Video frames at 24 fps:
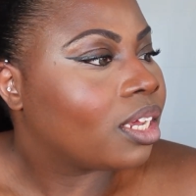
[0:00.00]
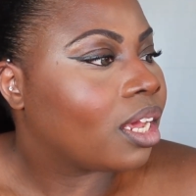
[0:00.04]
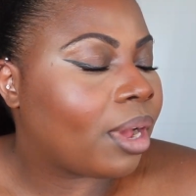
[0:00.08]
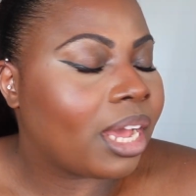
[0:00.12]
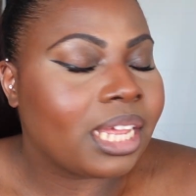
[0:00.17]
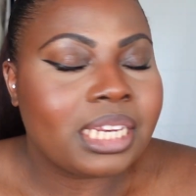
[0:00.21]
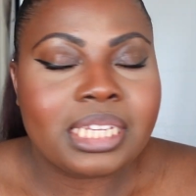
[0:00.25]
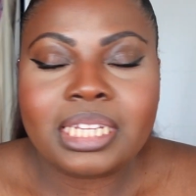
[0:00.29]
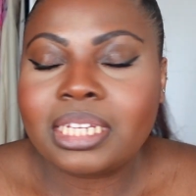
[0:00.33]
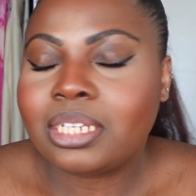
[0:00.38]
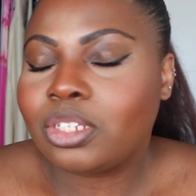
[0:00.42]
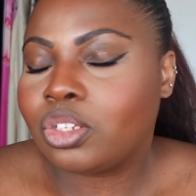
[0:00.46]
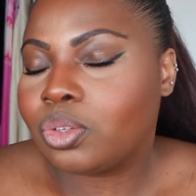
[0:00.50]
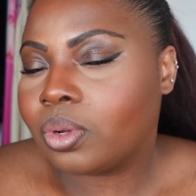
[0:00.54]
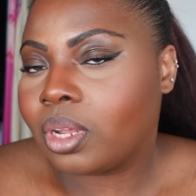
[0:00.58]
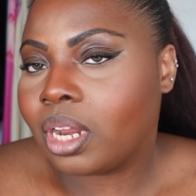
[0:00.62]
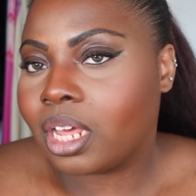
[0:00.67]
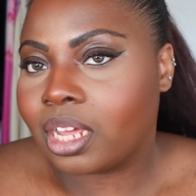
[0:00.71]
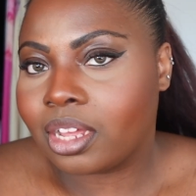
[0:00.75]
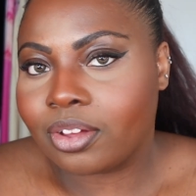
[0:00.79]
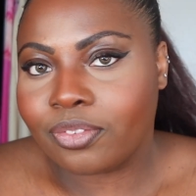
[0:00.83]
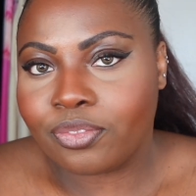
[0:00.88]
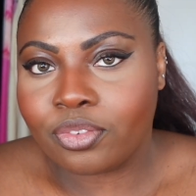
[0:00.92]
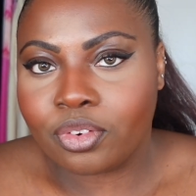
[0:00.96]
I did do
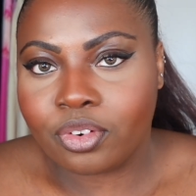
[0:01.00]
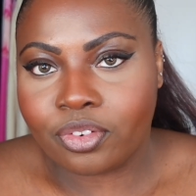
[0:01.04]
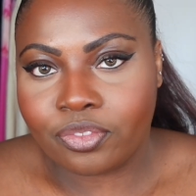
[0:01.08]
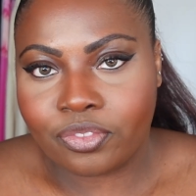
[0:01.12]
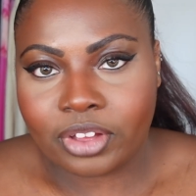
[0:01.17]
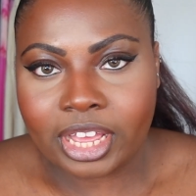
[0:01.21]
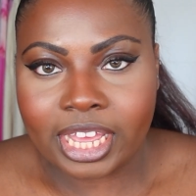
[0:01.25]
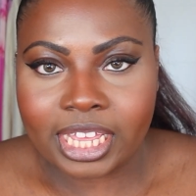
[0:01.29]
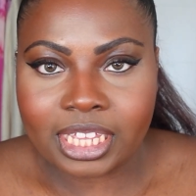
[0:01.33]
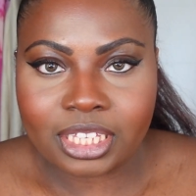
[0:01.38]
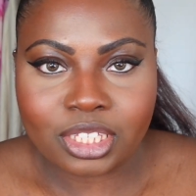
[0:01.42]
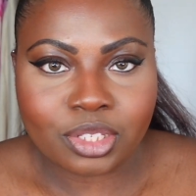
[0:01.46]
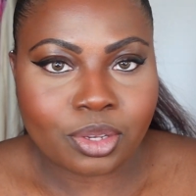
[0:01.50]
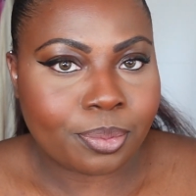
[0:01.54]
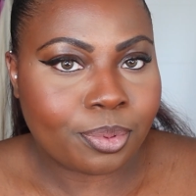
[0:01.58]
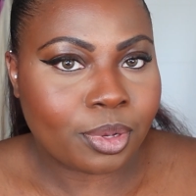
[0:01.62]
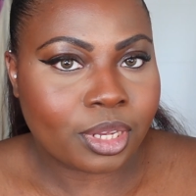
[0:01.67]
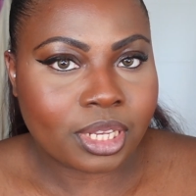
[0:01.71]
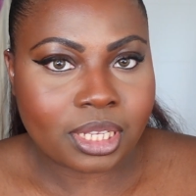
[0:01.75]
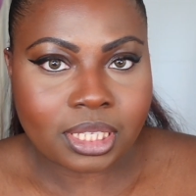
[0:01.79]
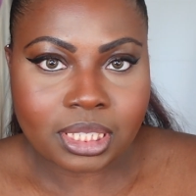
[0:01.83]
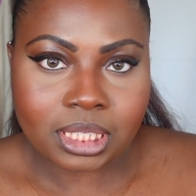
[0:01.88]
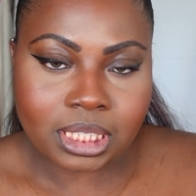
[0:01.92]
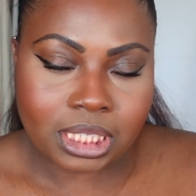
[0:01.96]
like a full face, so I
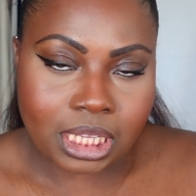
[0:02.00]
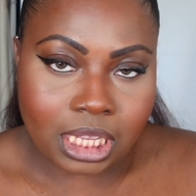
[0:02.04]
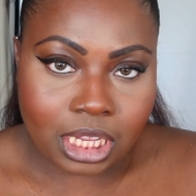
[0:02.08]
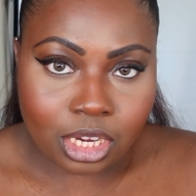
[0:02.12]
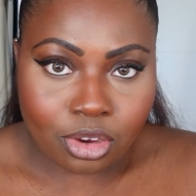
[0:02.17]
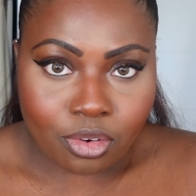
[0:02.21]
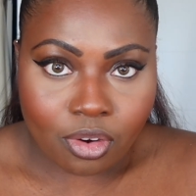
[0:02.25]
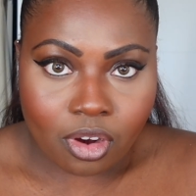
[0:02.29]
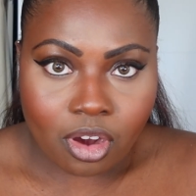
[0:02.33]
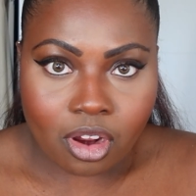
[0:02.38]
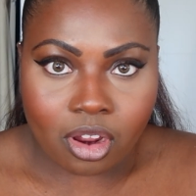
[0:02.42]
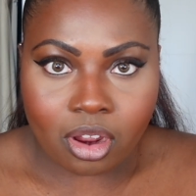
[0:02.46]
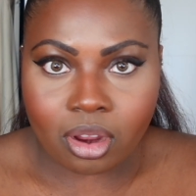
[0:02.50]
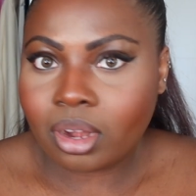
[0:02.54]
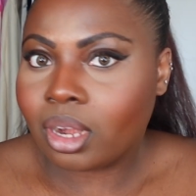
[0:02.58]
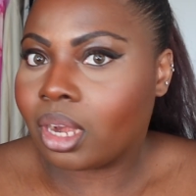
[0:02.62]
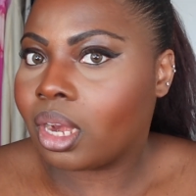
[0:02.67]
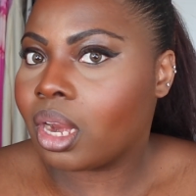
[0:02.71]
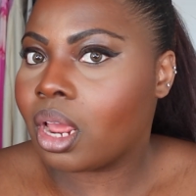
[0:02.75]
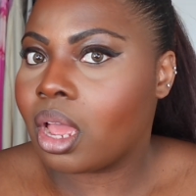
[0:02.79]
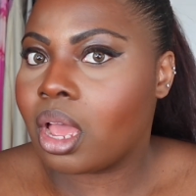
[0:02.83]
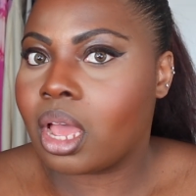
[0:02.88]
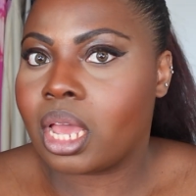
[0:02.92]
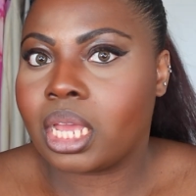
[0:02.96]
put concealer
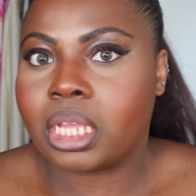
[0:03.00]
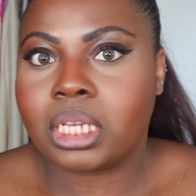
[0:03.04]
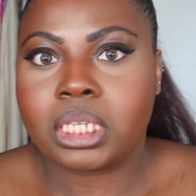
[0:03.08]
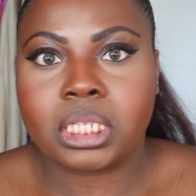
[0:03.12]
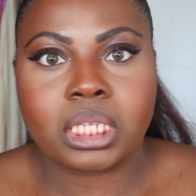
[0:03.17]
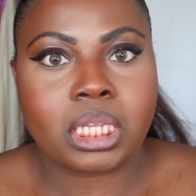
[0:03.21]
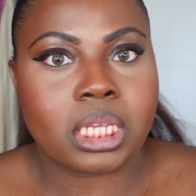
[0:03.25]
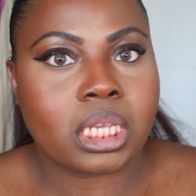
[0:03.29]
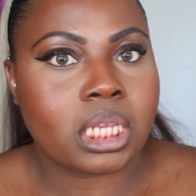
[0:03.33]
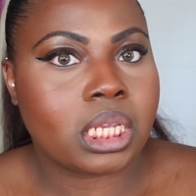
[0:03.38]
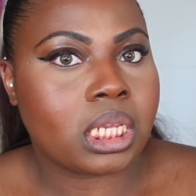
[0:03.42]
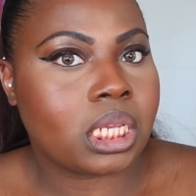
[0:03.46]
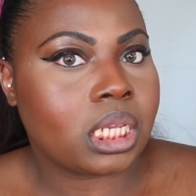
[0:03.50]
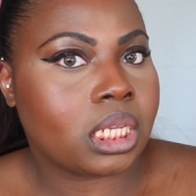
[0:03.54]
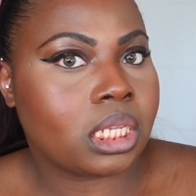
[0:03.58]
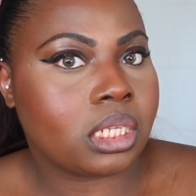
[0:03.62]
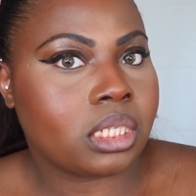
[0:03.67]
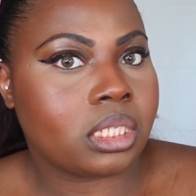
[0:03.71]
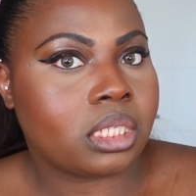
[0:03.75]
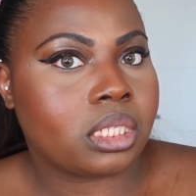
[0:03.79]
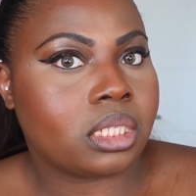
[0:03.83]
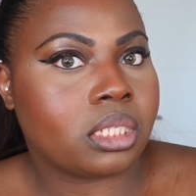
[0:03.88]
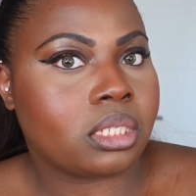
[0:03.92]
on, I did